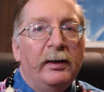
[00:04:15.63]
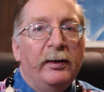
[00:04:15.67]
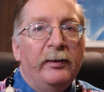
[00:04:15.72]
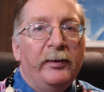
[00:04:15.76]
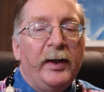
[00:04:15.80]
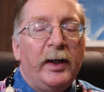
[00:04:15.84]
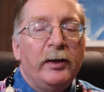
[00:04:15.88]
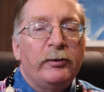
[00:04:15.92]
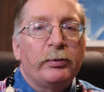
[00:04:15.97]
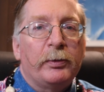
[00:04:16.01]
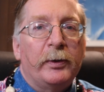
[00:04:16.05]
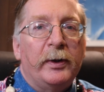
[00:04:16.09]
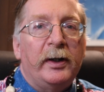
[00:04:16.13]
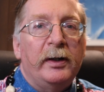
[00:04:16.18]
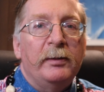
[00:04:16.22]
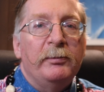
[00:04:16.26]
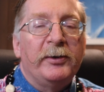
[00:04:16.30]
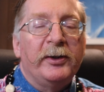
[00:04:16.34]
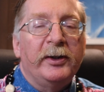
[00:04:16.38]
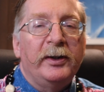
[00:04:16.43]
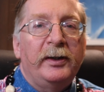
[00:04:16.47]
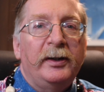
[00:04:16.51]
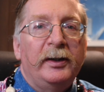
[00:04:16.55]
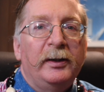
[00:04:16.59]
That's what I'm
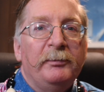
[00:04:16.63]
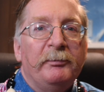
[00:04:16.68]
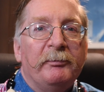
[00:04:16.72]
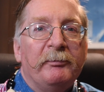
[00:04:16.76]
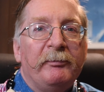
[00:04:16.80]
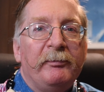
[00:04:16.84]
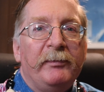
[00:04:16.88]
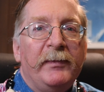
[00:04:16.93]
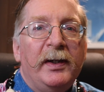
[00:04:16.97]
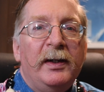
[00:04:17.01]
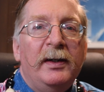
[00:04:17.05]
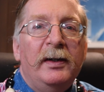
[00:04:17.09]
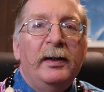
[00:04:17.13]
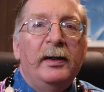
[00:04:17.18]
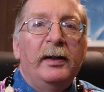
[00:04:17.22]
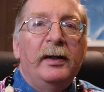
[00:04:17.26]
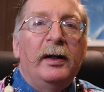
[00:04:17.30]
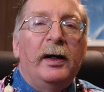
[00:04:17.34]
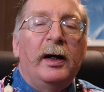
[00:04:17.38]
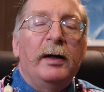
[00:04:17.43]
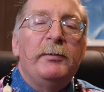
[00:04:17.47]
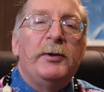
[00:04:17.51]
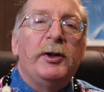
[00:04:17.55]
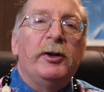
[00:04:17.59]
thinking.
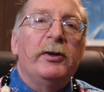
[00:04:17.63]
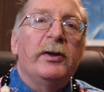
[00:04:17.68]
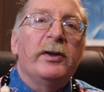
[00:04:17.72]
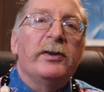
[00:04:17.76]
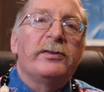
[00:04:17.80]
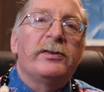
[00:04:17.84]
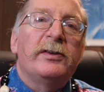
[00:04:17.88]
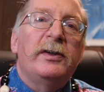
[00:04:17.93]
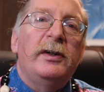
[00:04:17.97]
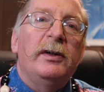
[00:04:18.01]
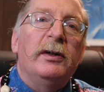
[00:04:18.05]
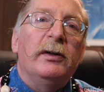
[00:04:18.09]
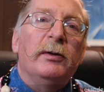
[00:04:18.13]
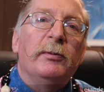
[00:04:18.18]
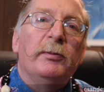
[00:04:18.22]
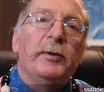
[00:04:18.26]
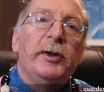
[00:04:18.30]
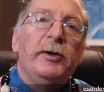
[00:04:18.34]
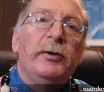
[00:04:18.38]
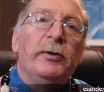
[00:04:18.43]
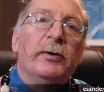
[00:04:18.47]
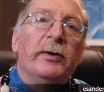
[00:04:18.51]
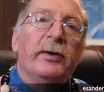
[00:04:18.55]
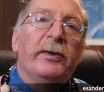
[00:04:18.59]
I'm curious to hear what
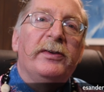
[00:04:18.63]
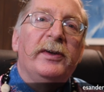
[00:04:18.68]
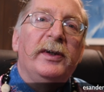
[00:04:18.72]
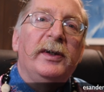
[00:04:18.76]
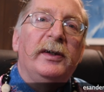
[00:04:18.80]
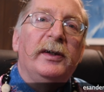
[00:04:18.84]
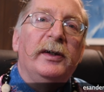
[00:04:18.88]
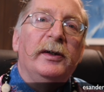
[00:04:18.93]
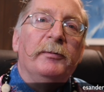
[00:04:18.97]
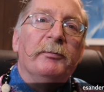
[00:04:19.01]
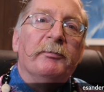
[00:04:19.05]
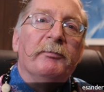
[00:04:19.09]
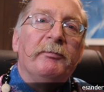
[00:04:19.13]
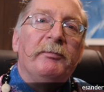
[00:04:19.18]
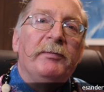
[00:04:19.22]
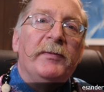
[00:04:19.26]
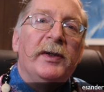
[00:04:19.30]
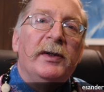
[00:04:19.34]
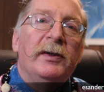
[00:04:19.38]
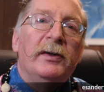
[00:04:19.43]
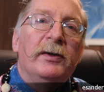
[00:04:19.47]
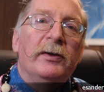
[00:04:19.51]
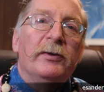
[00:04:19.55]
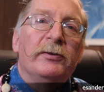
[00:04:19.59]
you're thinking,
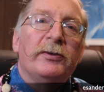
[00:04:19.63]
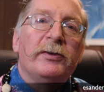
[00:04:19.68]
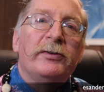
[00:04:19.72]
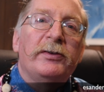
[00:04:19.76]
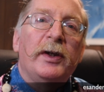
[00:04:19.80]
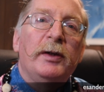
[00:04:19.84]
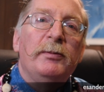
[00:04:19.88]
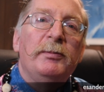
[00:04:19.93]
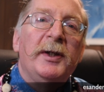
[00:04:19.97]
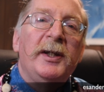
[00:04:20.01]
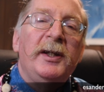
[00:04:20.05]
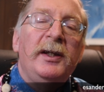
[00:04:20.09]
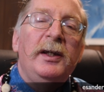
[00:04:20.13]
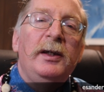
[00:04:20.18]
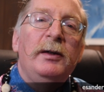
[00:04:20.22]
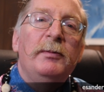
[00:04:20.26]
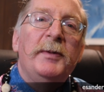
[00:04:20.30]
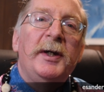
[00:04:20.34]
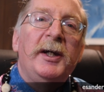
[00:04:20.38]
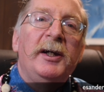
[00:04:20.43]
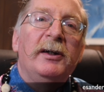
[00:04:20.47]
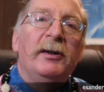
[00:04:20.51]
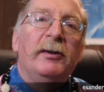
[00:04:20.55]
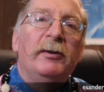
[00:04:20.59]
so send me an
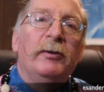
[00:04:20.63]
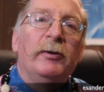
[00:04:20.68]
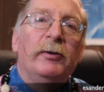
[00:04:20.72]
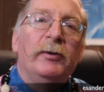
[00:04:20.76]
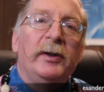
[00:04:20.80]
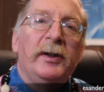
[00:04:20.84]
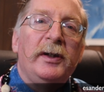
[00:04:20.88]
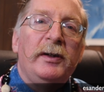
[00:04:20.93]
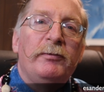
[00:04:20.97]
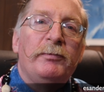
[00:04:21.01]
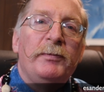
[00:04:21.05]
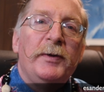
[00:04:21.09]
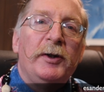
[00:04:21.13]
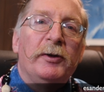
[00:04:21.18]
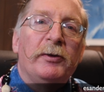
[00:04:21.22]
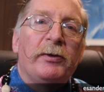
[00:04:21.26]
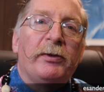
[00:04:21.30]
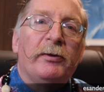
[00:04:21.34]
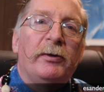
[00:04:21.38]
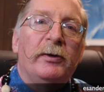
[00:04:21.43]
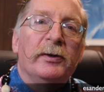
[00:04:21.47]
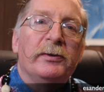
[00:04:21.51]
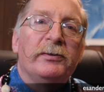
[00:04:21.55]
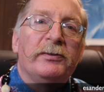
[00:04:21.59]
email or leave me your
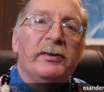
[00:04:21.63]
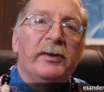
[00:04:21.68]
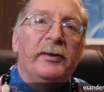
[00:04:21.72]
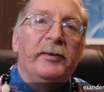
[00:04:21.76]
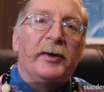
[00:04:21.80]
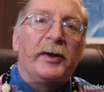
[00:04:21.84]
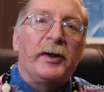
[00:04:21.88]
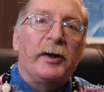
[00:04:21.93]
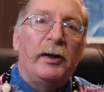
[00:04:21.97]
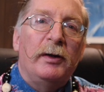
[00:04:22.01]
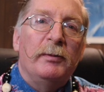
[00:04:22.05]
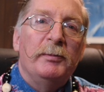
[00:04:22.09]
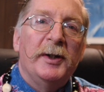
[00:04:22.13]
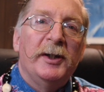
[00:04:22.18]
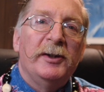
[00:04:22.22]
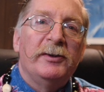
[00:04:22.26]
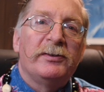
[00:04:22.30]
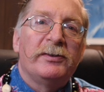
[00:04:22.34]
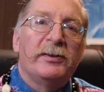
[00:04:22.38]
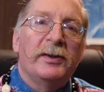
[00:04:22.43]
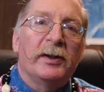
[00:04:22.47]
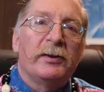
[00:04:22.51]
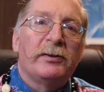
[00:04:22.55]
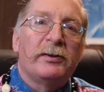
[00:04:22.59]
thoughts in the comment
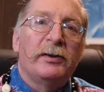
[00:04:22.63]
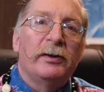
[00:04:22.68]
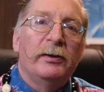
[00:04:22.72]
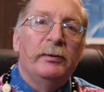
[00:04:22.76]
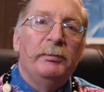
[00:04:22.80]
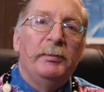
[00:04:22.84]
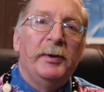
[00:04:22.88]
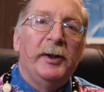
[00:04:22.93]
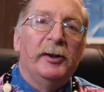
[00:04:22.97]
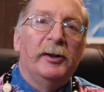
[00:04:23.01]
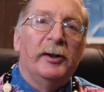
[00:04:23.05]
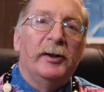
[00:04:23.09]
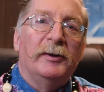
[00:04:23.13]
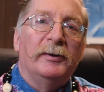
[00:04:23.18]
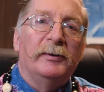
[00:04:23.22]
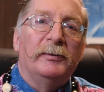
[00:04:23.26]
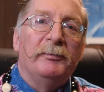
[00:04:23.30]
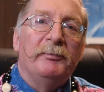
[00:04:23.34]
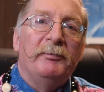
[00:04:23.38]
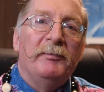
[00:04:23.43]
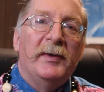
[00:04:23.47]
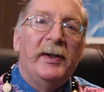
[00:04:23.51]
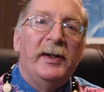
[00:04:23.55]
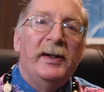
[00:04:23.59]
section below.
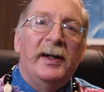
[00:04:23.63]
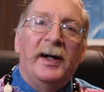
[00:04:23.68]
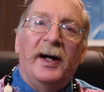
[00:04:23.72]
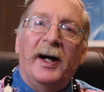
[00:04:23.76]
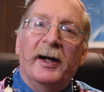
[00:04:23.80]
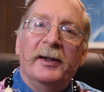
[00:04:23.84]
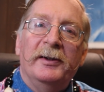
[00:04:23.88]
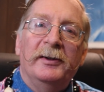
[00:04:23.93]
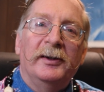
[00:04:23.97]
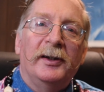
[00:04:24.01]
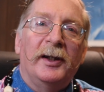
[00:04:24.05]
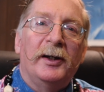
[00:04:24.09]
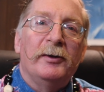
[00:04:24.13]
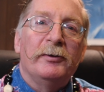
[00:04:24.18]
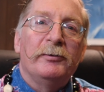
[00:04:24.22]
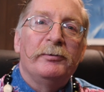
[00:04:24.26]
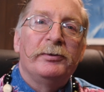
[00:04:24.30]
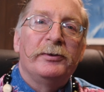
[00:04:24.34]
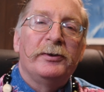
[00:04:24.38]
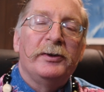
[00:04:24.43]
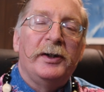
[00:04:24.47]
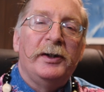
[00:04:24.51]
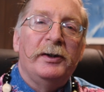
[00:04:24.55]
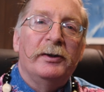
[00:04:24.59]
I'd
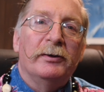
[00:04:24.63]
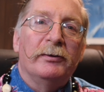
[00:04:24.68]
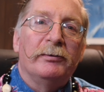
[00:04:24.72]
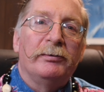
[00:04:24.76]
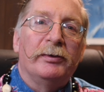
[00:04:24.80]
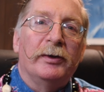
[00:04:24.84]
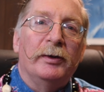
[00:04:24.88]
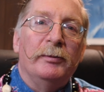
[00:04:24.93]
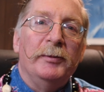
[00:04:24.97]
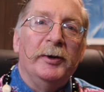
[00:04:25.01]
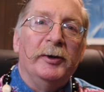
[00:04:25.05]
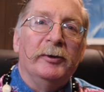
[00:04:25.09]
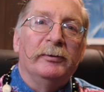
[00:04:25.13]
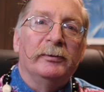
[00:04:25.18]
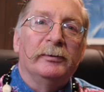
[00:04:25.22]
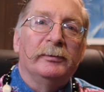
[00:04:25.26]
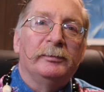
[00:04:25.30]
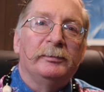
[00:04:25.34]
love to hear from you.